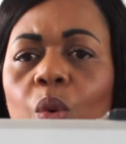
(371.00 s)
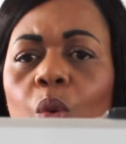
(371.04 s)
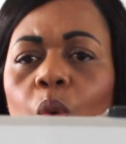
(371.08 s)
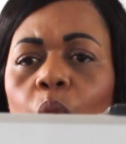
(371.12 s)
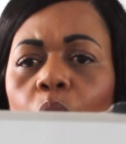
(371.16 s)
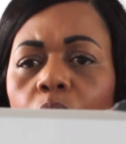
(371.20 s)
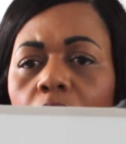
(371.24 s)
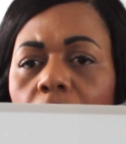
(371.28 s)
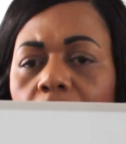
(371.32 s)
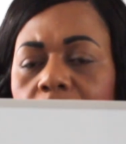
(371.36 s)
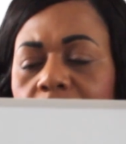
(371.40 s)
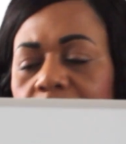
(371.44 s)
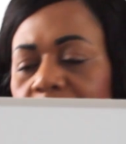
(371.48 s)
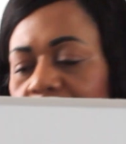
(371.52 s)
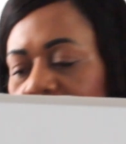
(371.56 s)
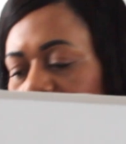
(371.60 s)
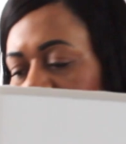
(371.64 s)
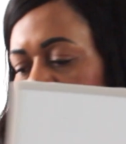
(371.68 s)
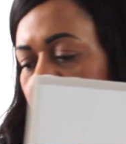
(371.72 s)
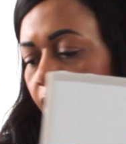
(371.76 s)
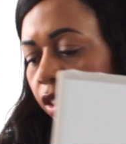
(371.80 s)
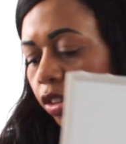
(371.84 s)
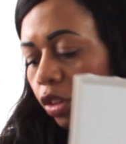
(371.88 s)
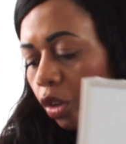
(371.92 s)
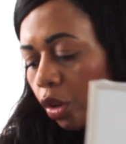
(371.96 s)
all kinds of
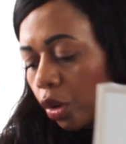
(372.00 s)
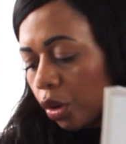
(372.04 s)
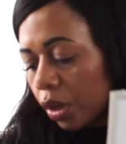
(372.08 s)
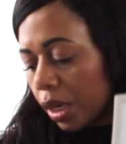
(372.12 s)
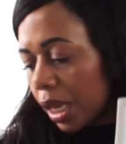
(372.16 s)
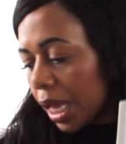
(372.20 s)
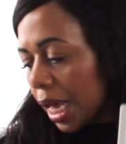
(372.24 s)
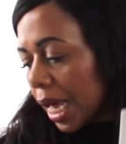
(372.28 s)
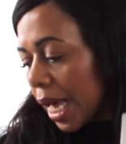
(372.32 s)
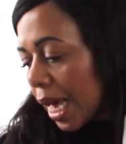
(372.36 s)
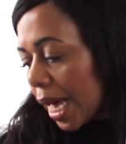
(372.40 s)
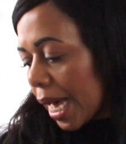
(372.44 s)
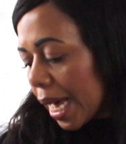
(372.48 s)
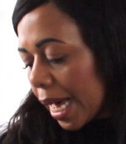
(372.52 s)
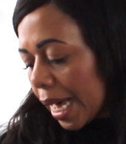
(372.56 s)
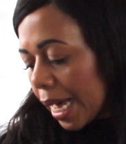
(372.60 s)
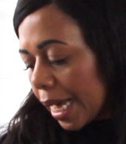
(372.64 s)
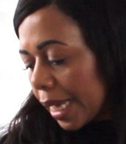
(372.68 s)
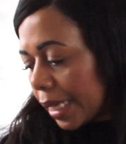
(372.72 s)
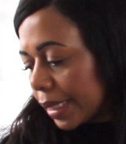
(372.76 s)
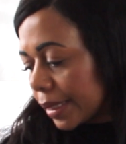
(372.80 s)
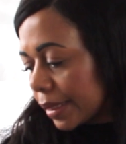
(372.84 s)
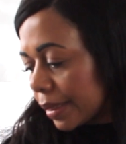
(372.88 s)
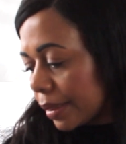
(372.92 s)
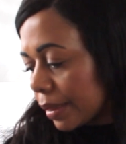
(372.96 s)
things on,
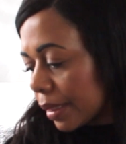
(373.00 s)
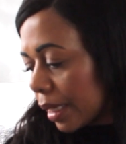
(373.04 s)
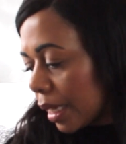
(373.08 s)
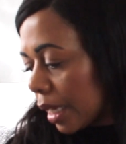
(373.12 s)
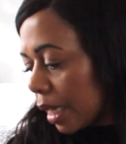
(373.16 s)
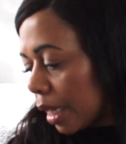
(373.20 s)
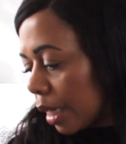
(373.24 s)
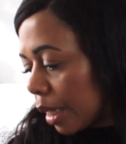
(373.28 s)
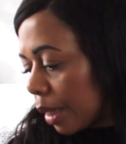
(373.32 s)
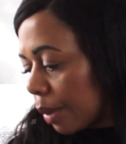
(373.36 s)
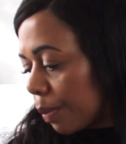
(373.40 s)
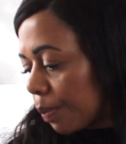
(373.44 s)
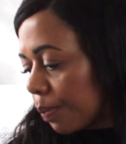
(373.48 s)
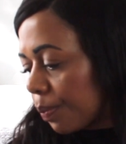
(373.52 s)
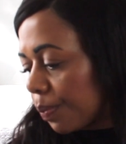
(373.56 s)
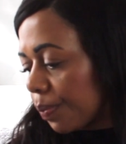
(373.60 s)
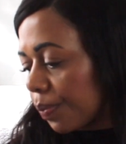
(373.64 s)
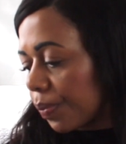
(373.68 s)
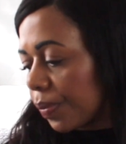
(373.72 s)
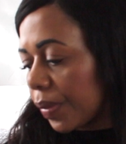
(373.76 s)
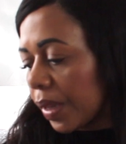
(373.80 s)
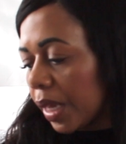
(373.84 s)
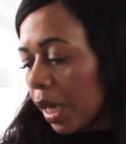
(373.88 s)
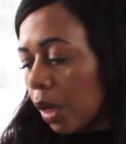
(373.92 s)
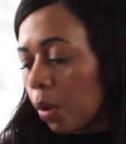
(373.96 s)
and
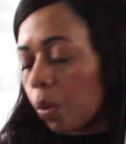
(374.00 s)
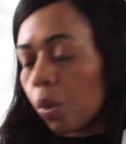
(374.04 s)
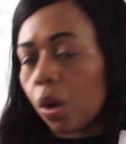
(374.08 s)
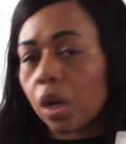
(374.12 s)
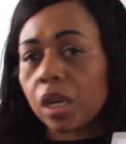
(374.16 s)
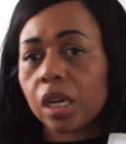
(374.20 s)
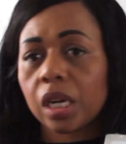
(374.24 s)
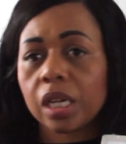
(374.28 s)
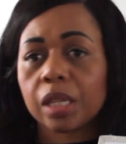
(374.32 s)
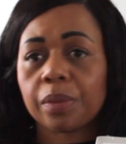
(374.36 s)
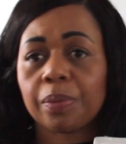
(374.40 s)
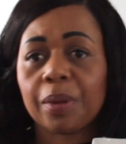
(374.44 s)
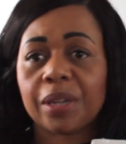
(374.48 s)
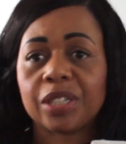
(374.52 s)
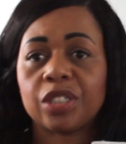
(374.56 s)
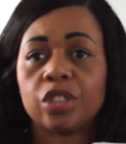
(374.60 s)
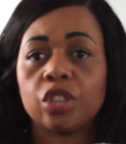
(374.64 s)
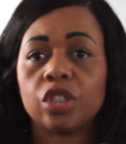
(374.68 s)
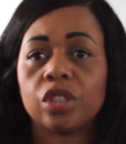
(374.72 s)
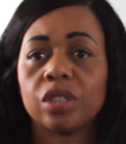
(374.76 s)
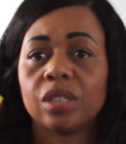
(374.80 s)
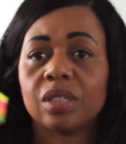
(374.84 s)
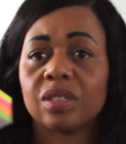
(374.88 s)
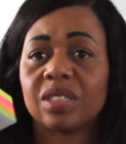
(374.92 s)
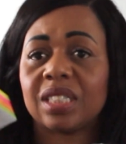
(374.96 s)
what I like best, you
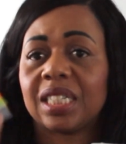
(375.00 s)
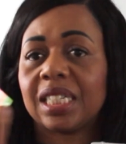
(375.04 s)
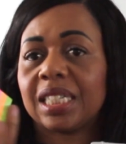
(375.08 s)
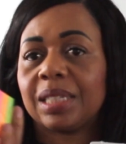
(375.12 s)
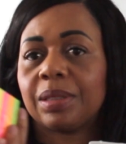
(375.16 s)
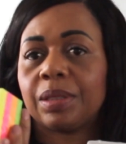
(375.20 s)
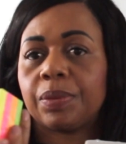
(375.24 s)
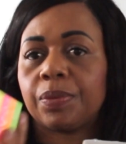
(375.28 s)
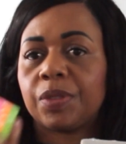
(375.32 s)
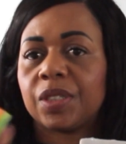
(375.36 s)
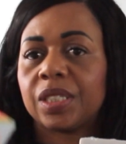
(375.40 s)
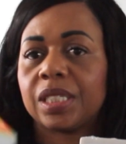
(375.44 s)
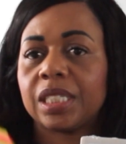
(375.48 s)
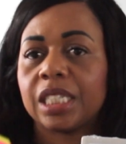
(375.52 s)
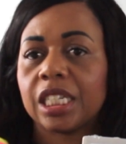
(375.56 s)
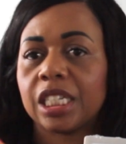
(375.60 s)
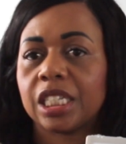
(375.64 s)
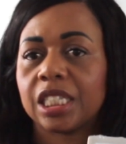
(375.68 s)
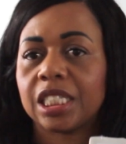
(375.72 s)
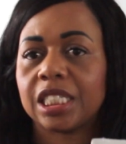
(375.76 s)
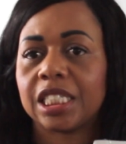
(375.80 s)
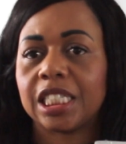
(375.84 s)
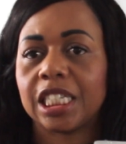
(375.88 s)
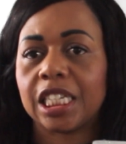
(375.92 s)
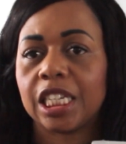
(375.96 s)
can actually stick
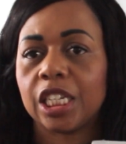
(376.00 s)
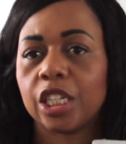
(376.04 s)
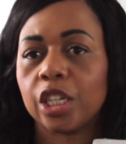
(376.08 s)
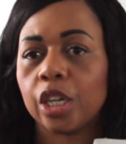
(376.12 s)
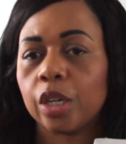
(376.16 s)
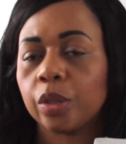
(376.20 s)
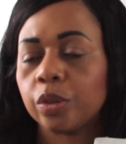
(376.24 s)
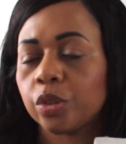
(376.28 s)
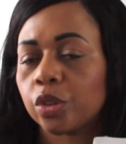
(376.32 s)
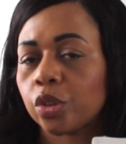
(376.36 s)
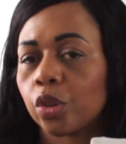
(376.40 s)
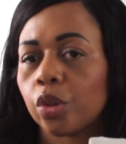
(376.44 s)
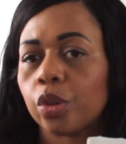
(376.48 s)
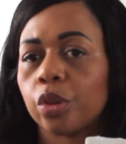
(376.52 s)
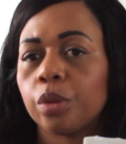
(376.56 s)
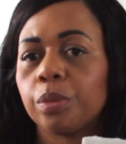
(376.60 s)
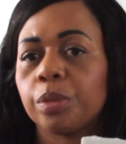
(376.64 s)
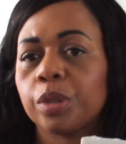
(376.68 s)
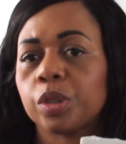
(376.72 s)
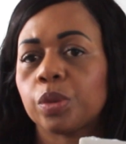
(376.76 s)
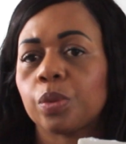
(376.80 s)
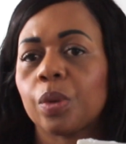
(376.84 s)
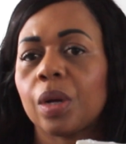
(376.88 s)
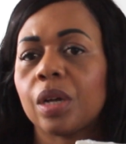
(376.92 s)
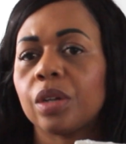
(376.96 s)
your sticky notes on them
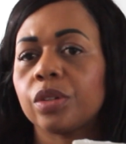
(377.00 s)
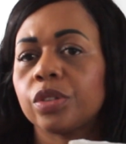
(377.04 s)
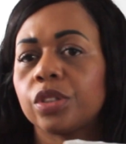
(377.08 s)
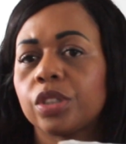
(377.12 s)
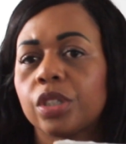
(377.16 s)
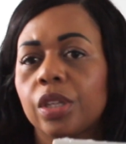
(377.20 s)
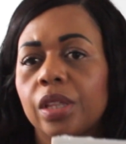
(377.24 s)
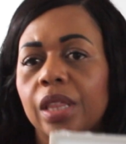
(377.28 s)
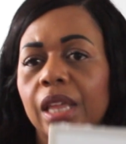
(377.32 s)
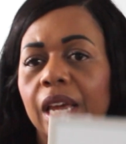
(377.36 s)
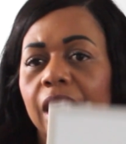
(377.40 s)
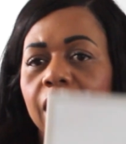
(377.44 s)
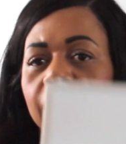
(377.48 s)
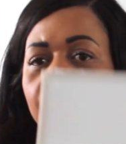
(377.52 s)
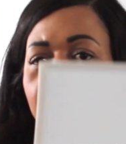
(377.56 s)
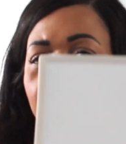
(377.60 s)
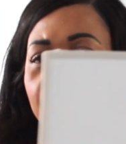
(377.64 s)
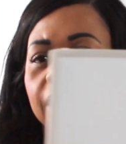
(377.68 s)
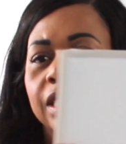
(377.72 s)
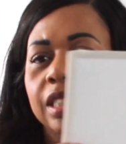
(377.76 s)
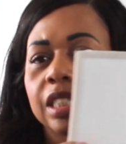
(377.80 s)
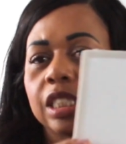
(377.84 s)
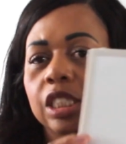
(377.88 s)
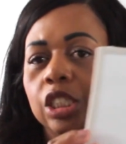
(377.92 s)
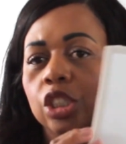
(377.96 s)
as well, so
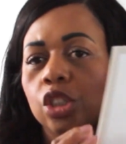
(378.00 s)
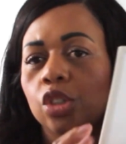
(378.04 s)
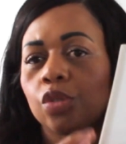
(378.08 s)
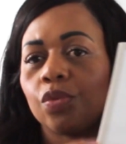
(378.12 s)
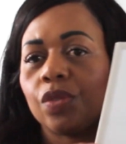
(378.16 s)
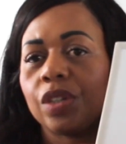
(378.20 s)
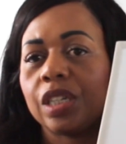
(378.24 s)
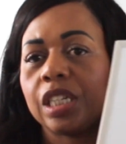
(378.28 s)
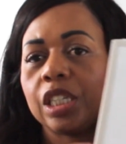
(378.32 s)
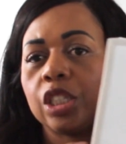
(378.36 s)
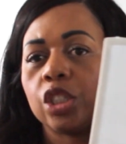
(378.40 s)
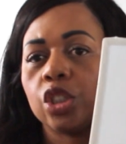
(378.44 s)
it's just a really